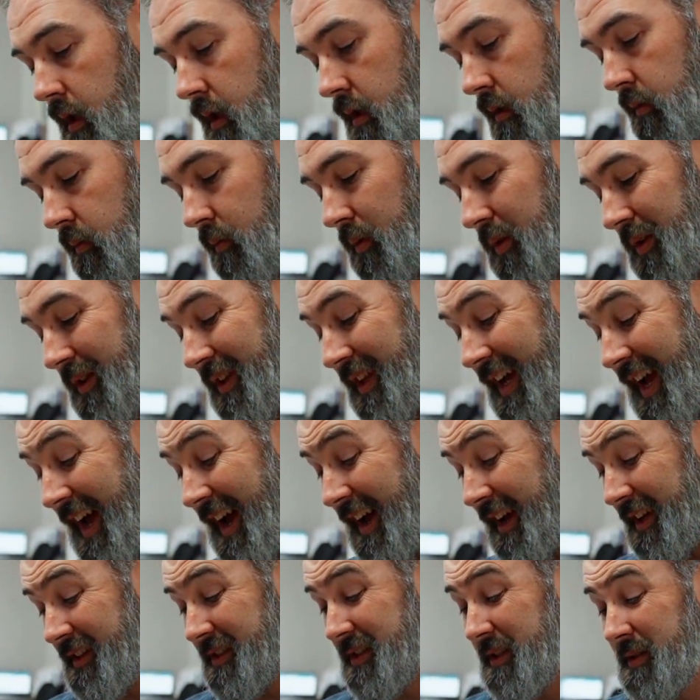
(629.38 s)
will
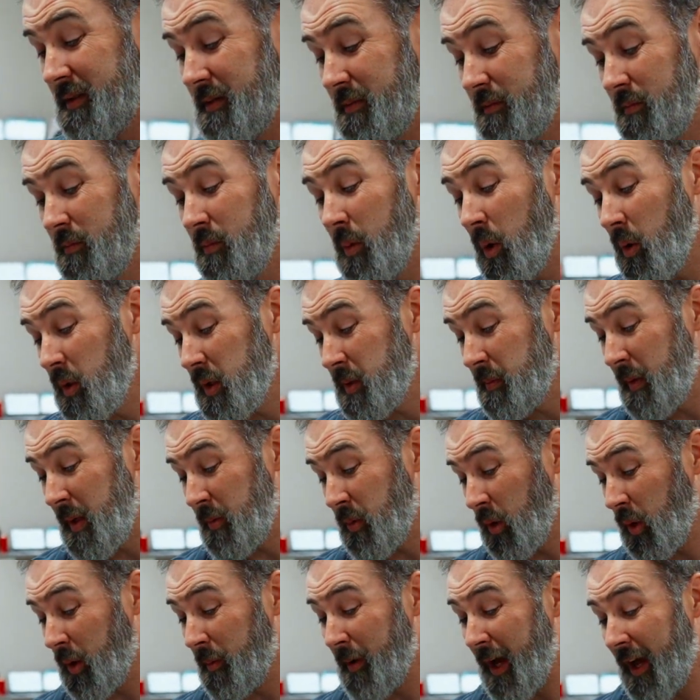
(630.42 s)
last most
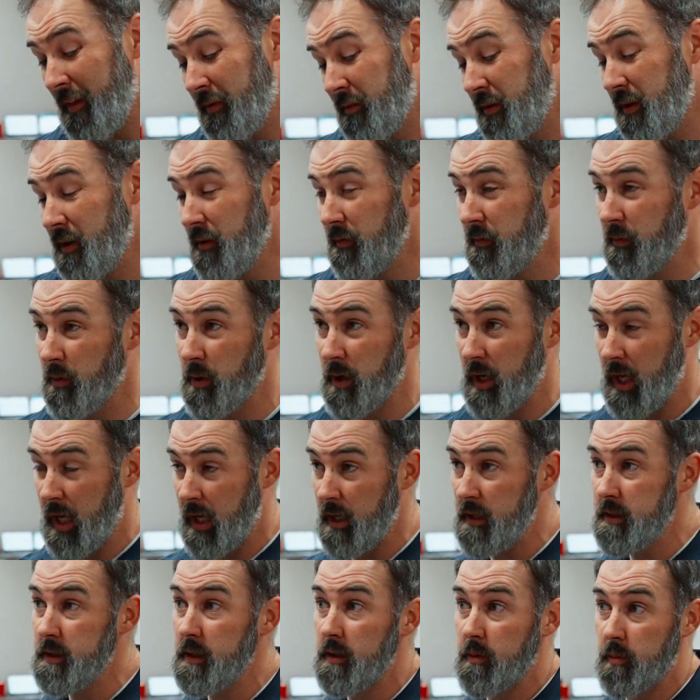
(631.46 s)
people about 3 or 4
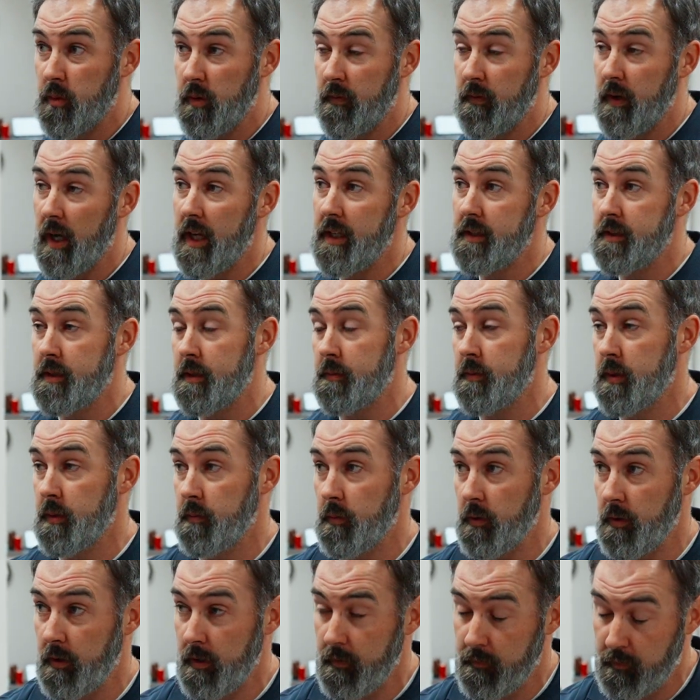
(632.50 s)
days. It'll provide symptom
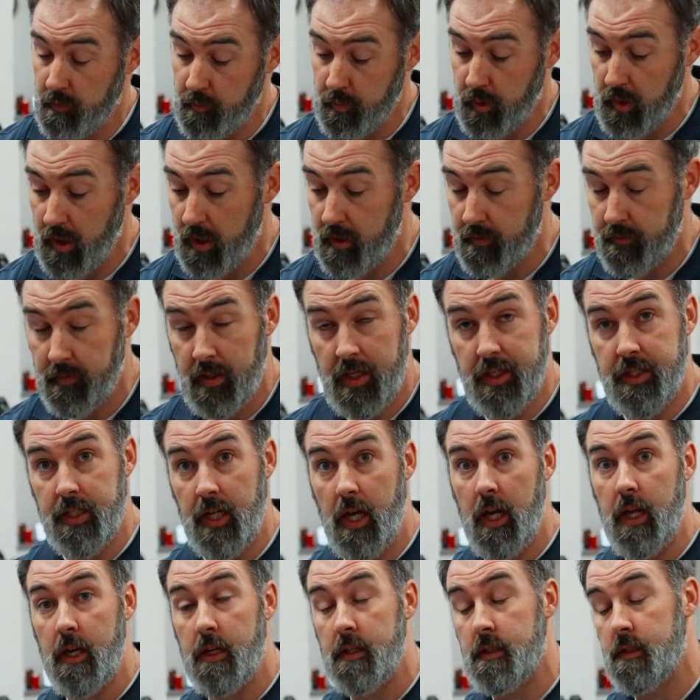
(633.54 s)
relief from plantar
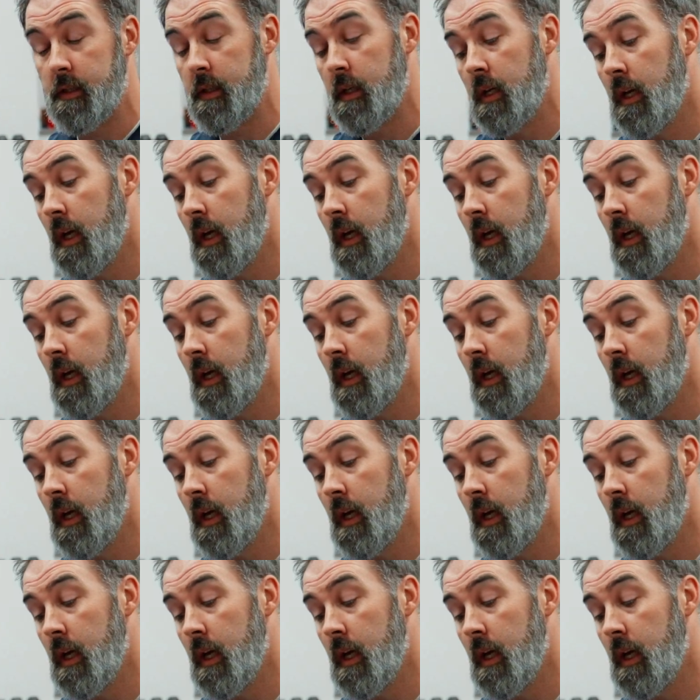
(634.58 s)
fasciitis.